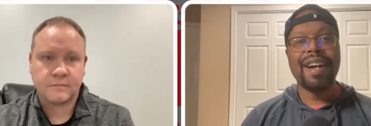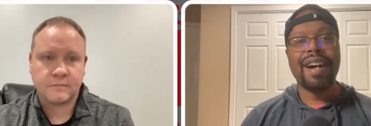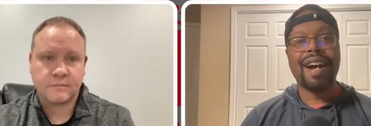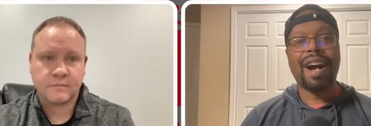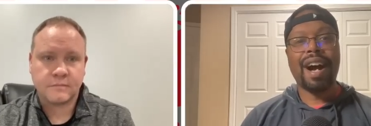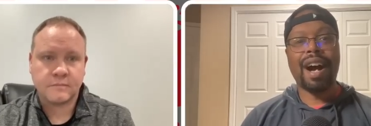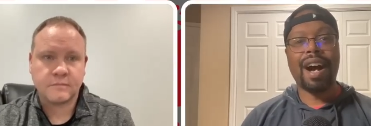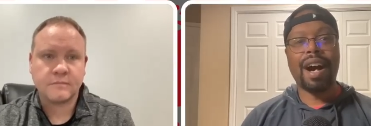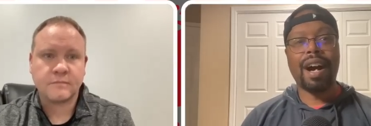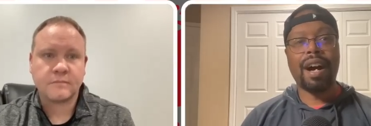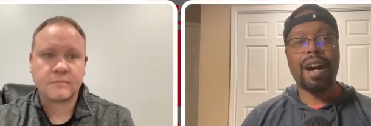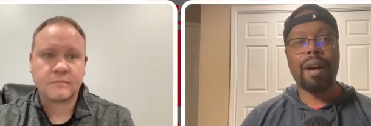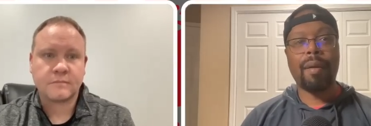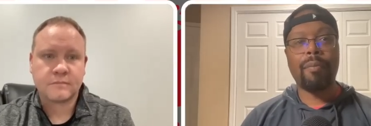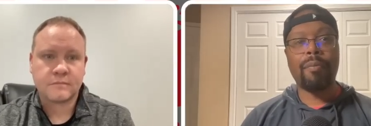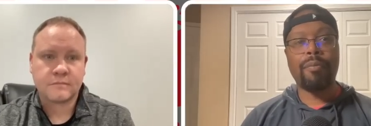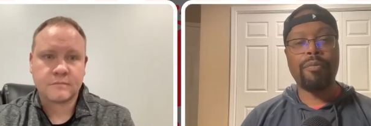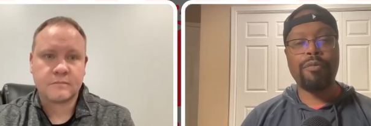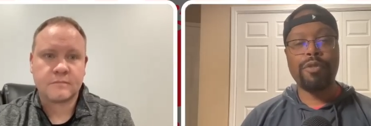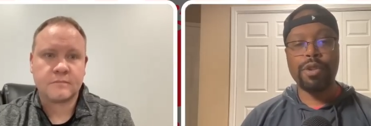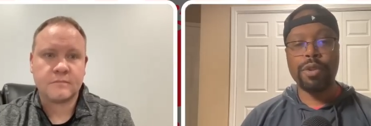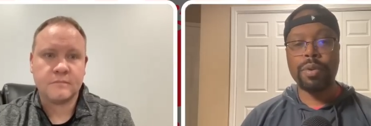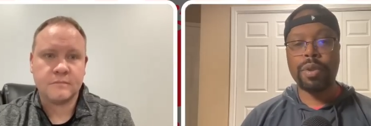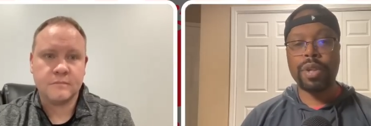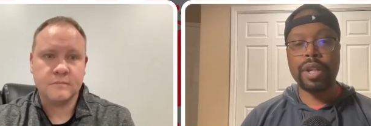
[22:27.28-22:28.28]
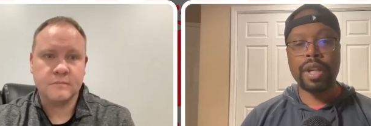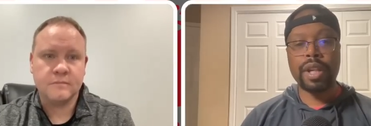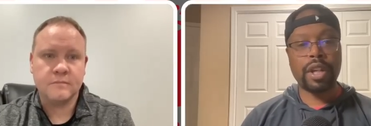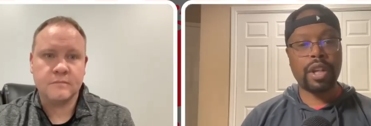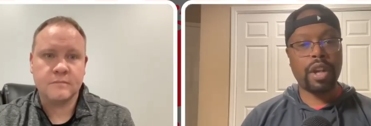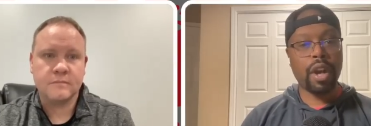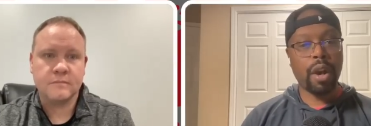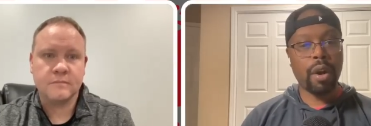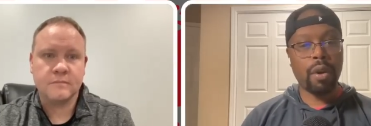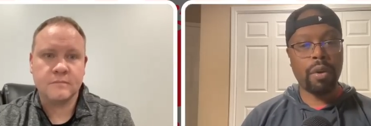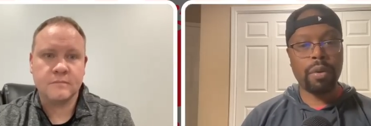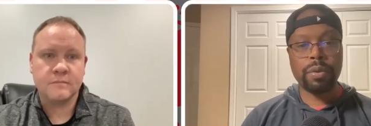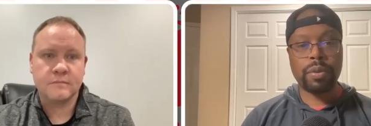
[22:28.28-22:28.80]
Speaker 1: um, you can
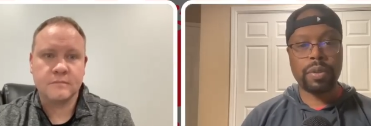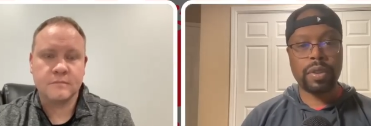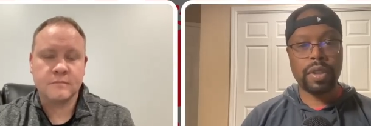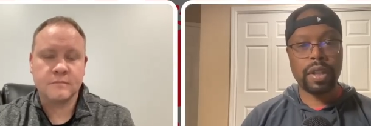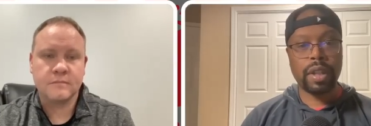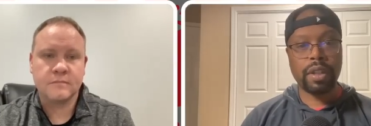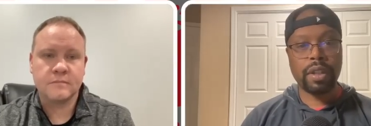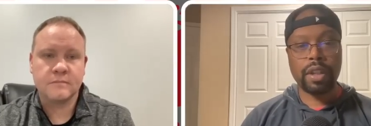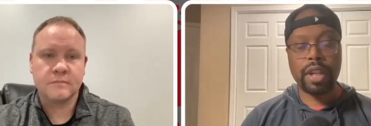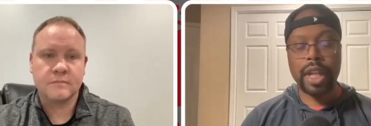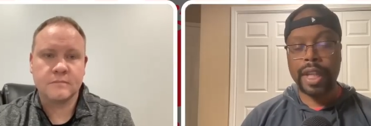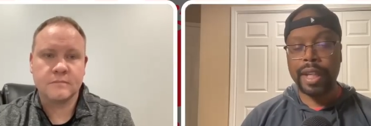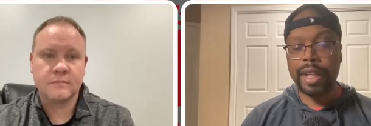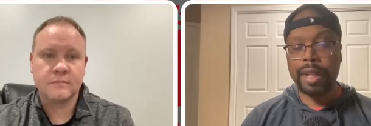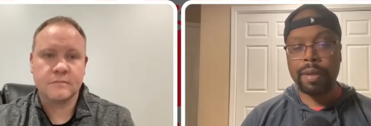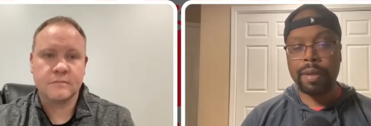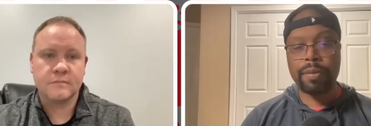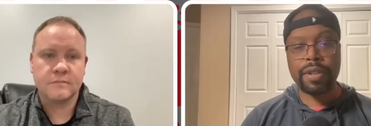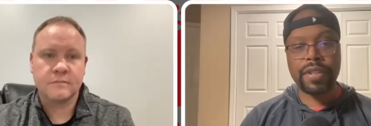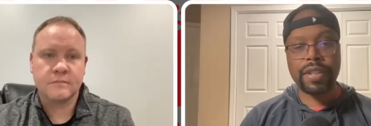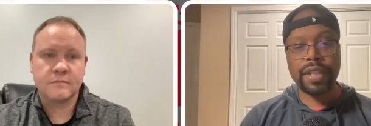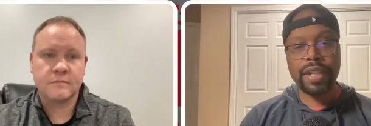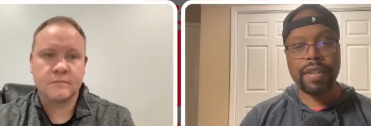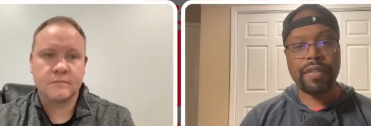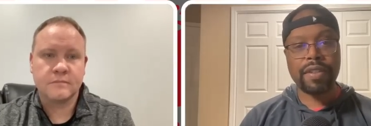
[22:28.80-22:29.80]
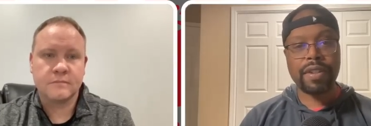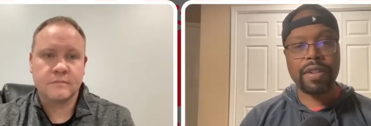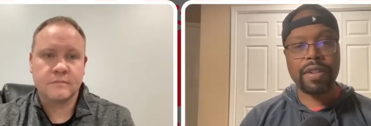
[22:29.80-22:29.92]
go to any receiver